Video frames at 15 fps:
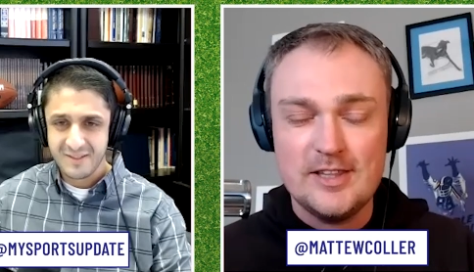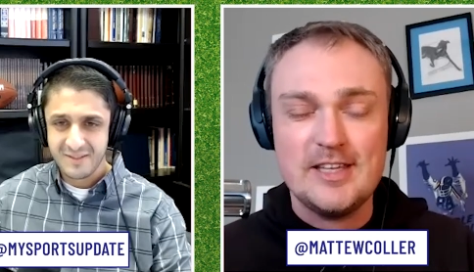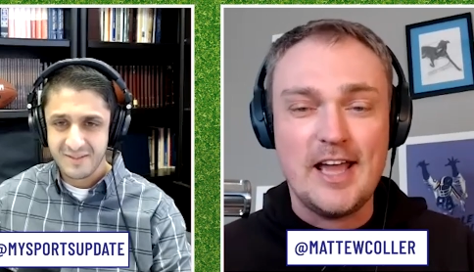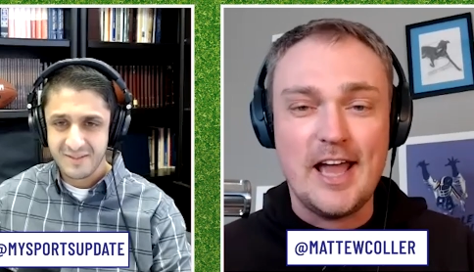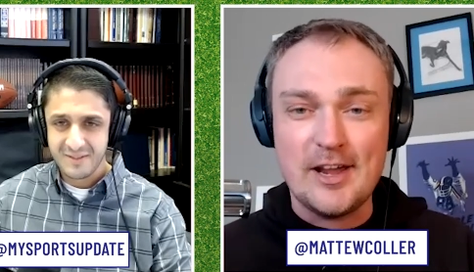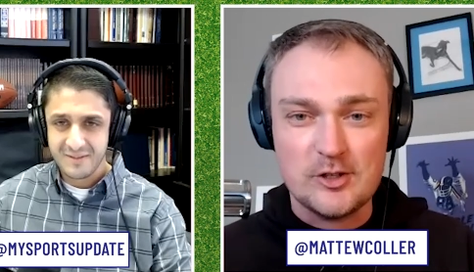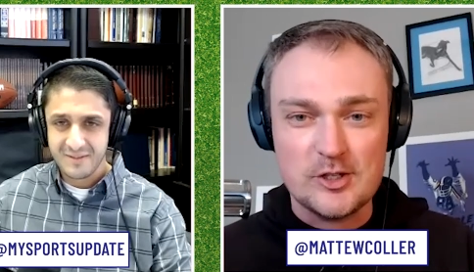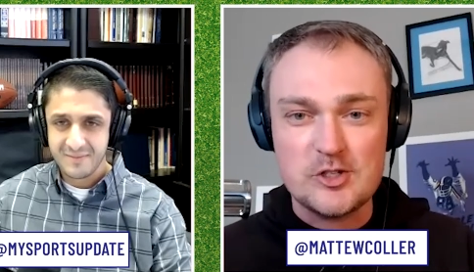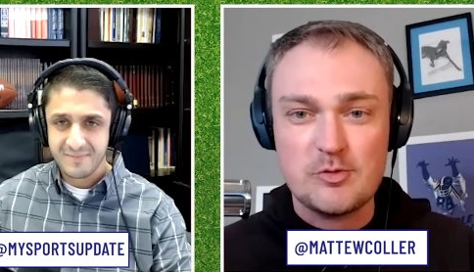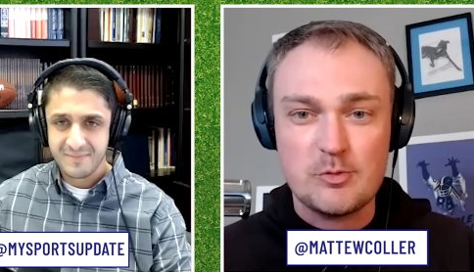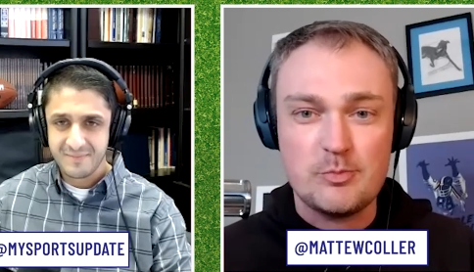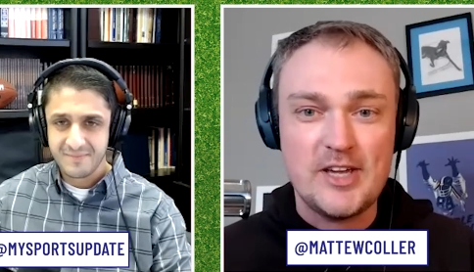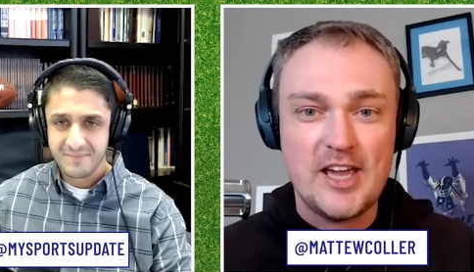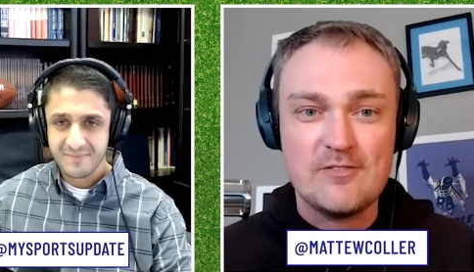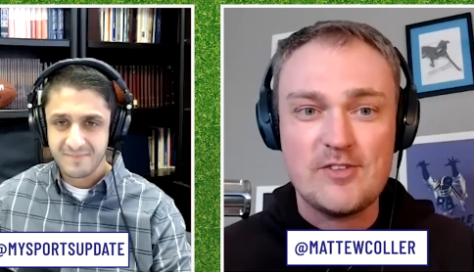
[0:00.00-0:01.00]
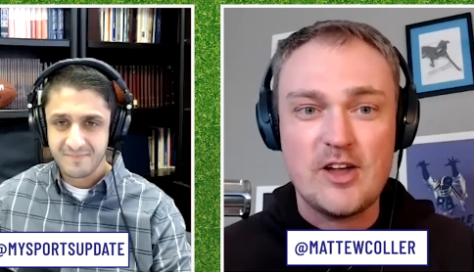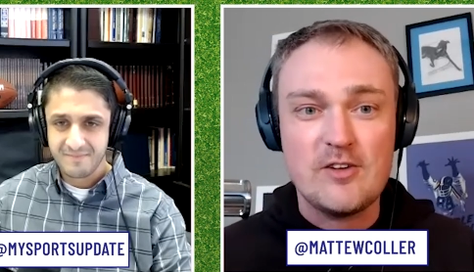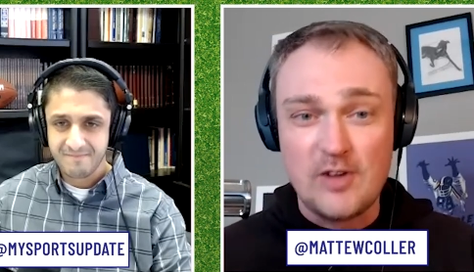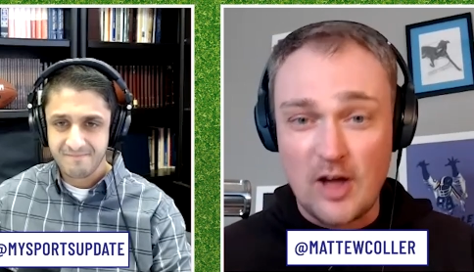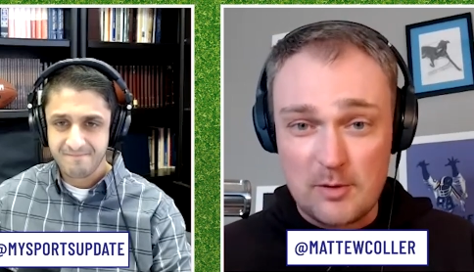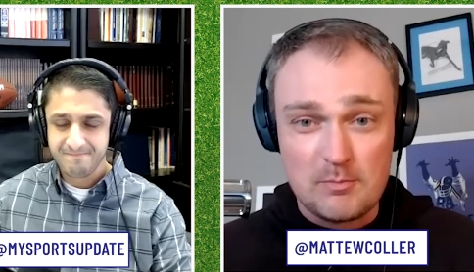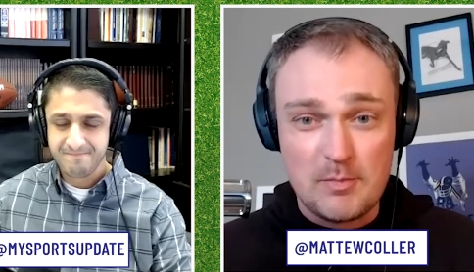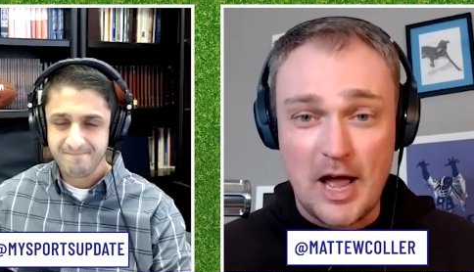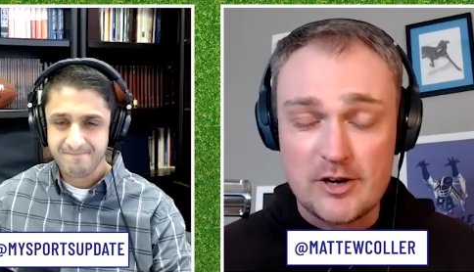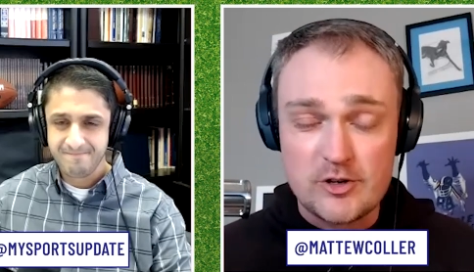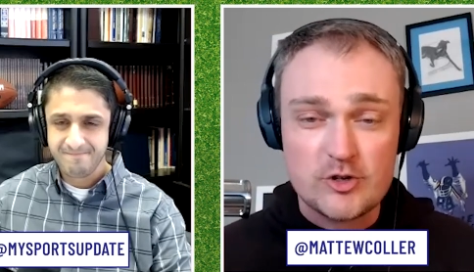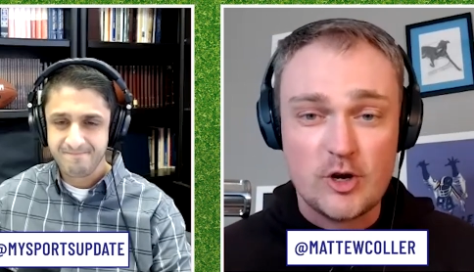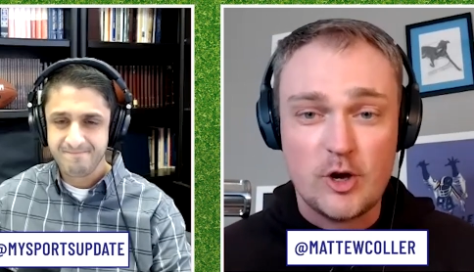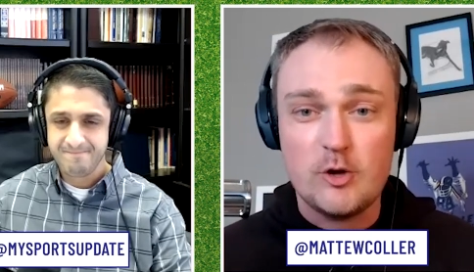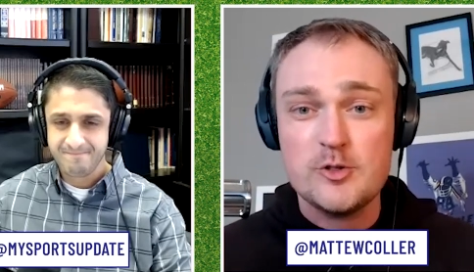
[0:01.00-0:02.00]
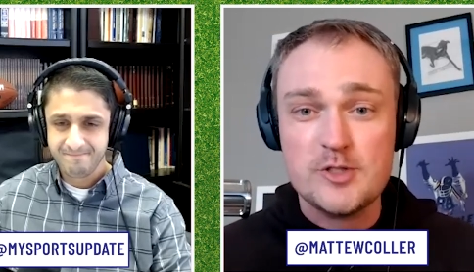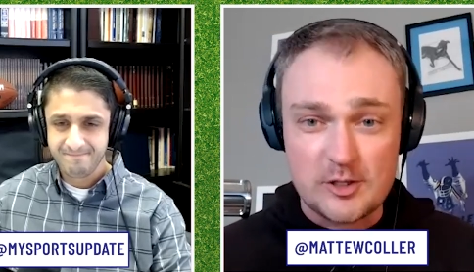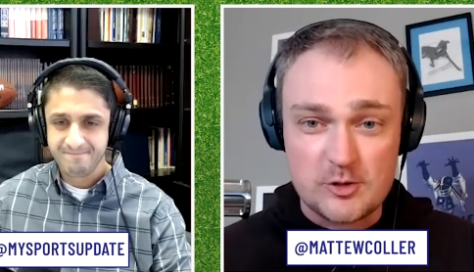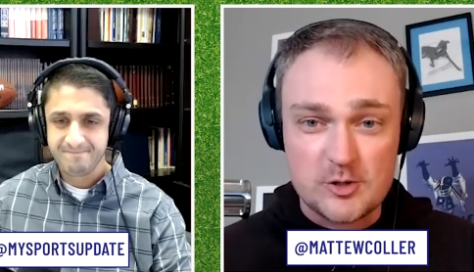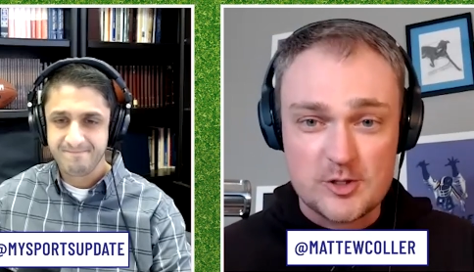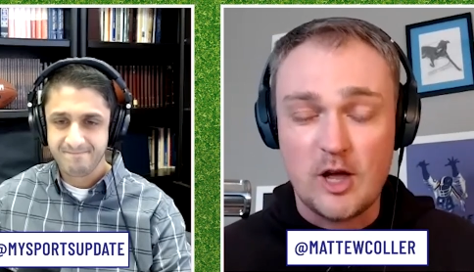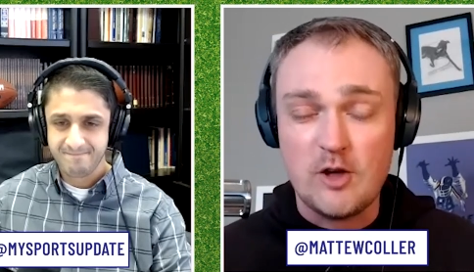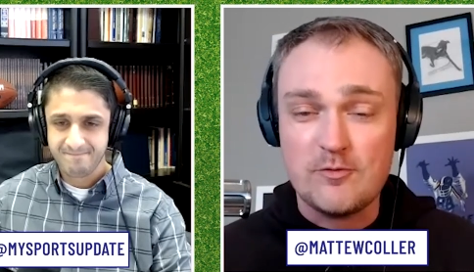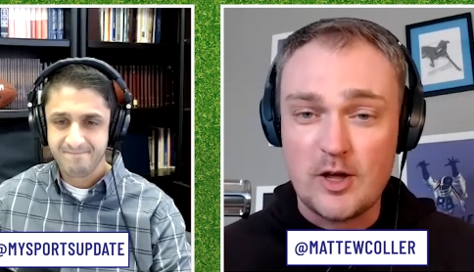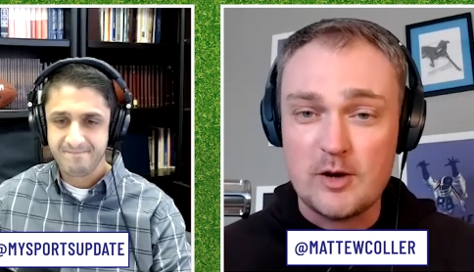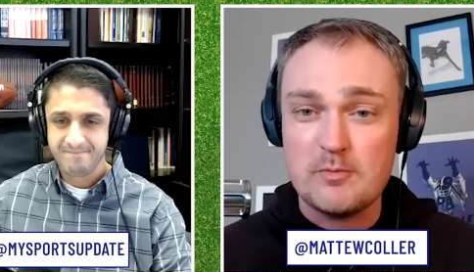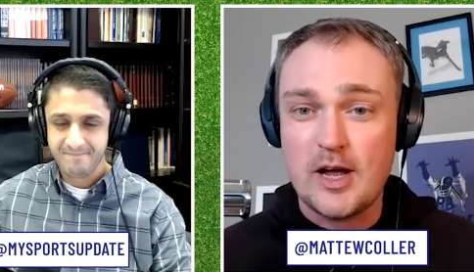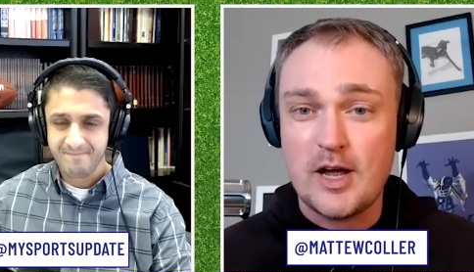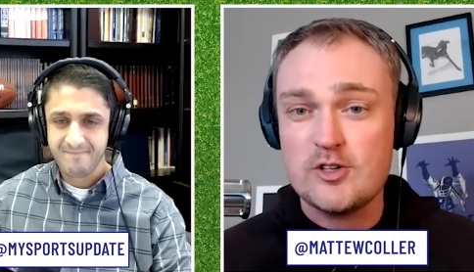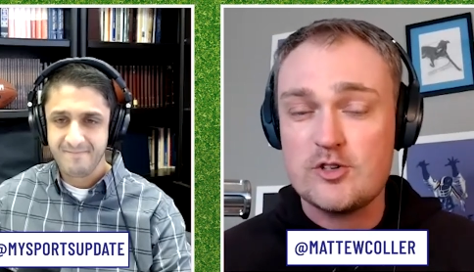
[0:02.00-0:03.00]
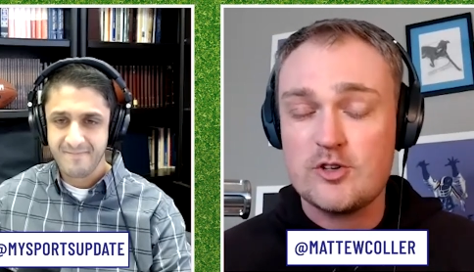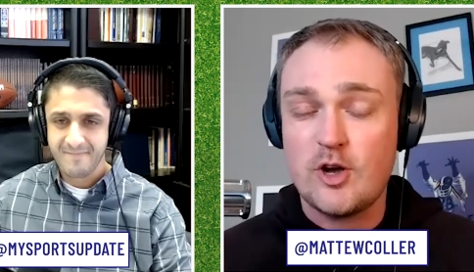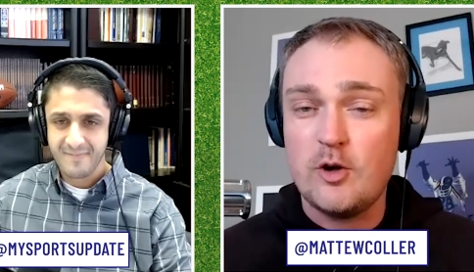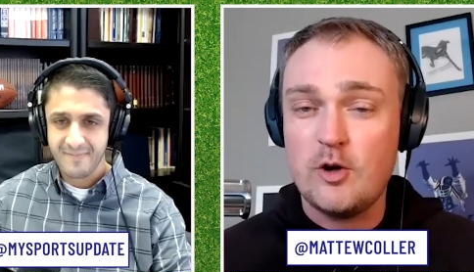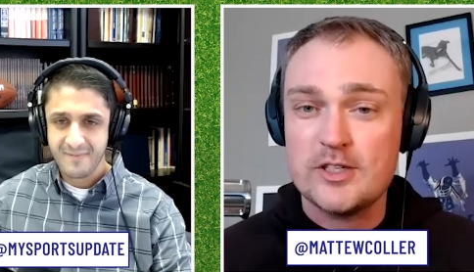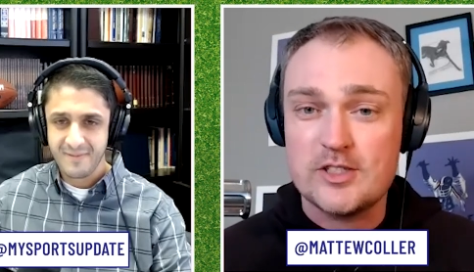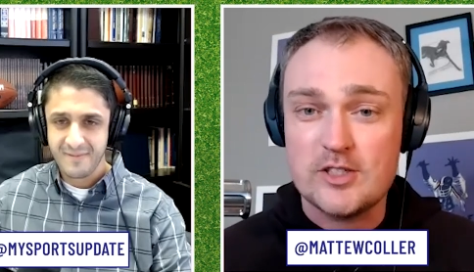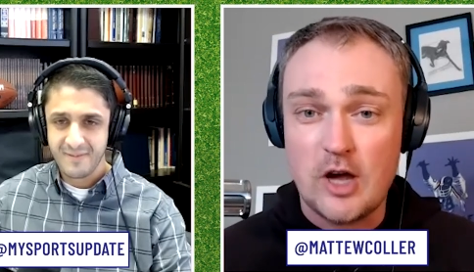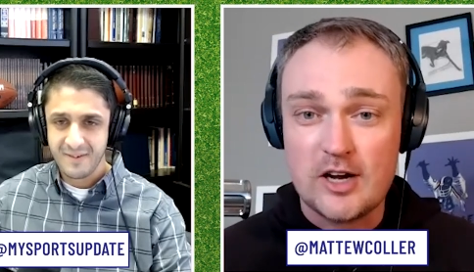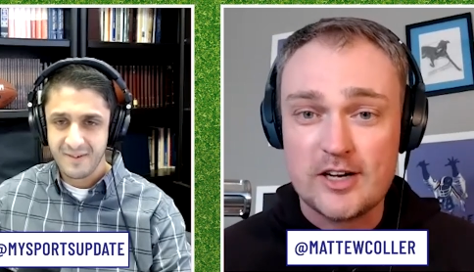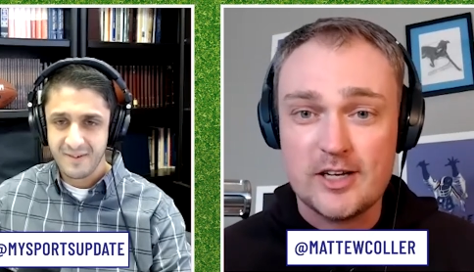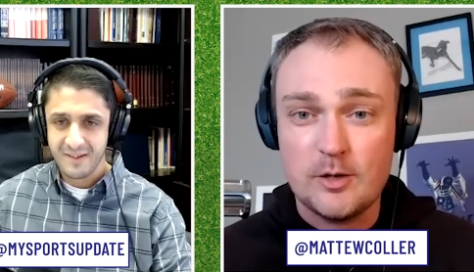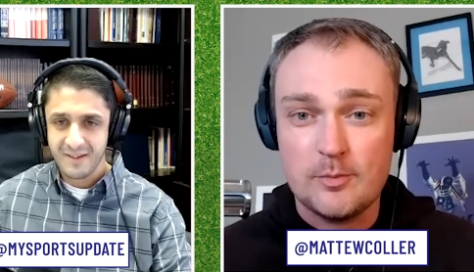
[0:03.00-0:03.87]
Speaker 1: the analysts for PFF on my shows and yourself on my show and talking